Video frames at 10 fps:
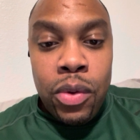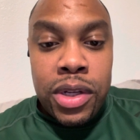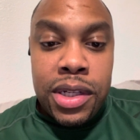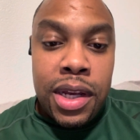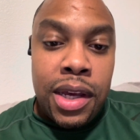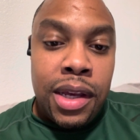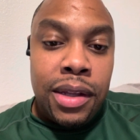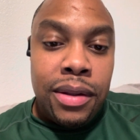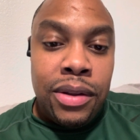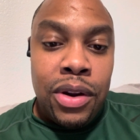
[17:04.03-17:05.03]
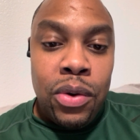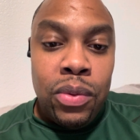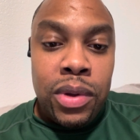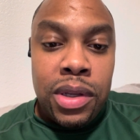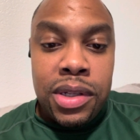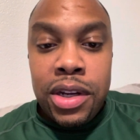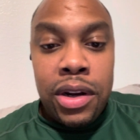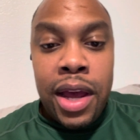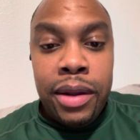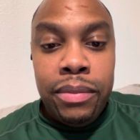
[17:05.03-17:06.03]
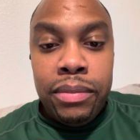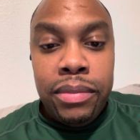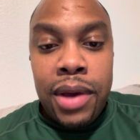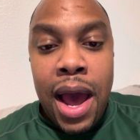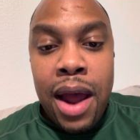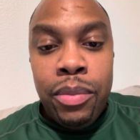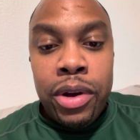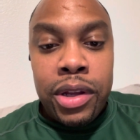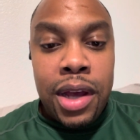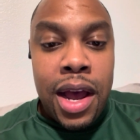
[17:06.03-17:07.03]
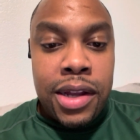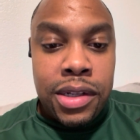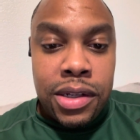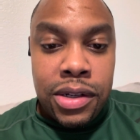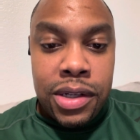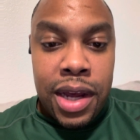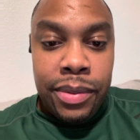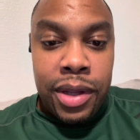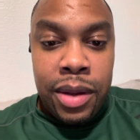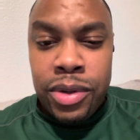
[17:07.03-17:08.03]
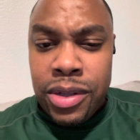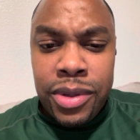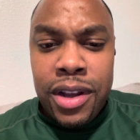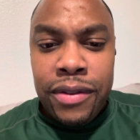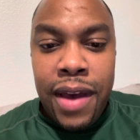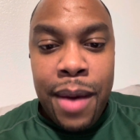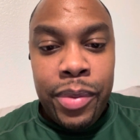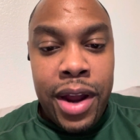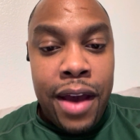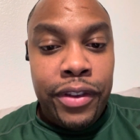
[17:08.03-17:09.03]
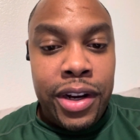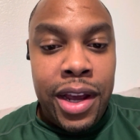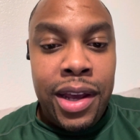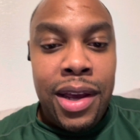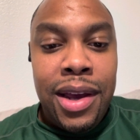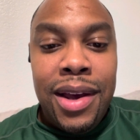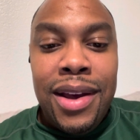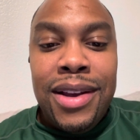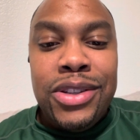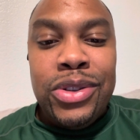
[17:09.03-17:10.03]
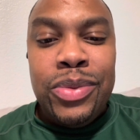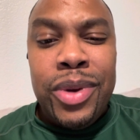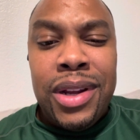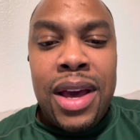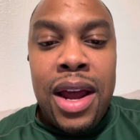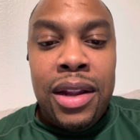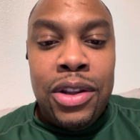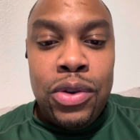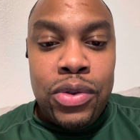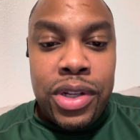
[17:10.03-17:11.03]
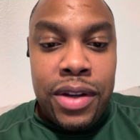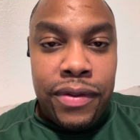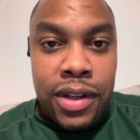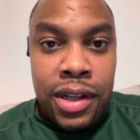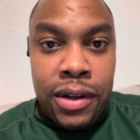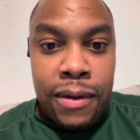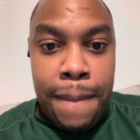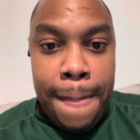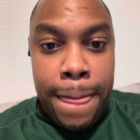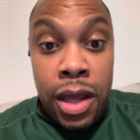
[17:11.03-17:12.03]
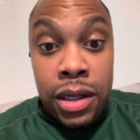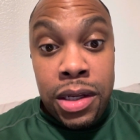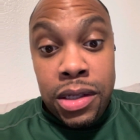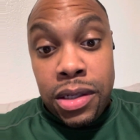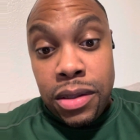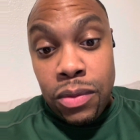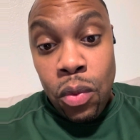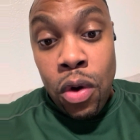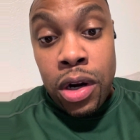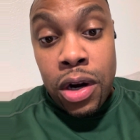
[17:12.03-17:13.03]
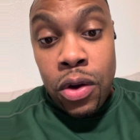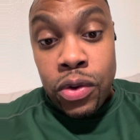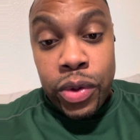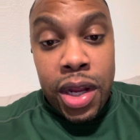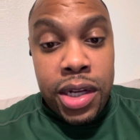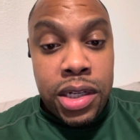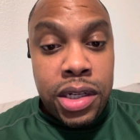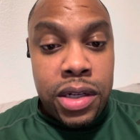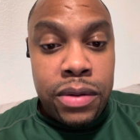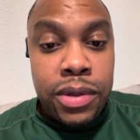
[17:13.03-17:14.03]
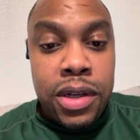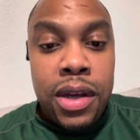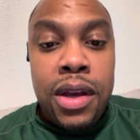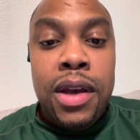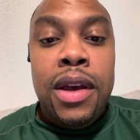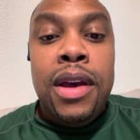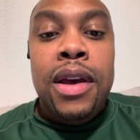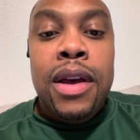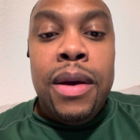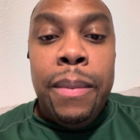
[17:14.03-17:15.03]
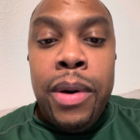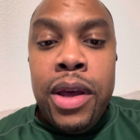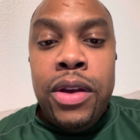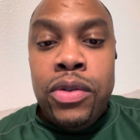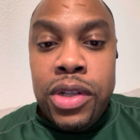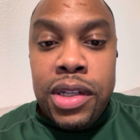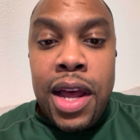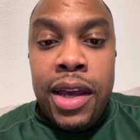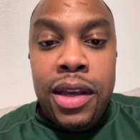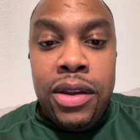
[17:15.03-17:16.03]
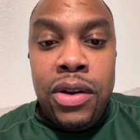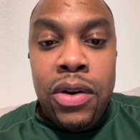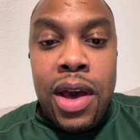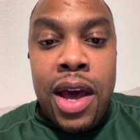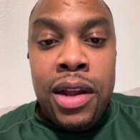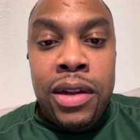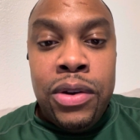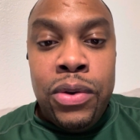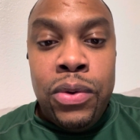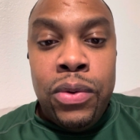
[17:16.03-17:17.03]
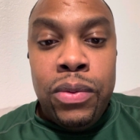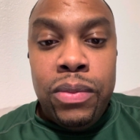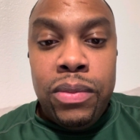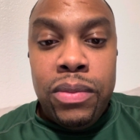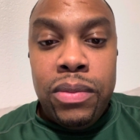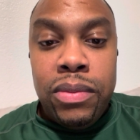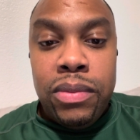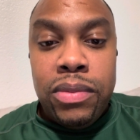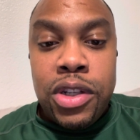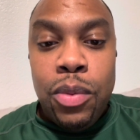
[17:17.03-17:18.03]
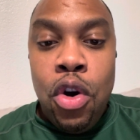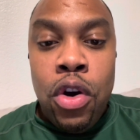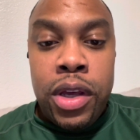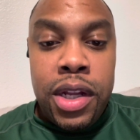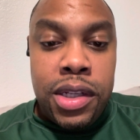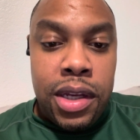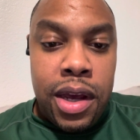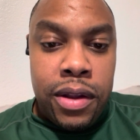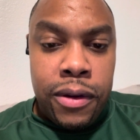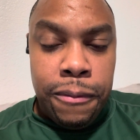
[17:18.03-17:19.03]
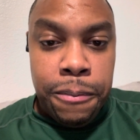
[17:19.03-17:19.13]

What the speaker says: have said, we consider like god brother, god sister type thing. But some stuff happened after that. So it's been a kind of little shift in at least one of those relationships. But it was just like, kind of a little small get together.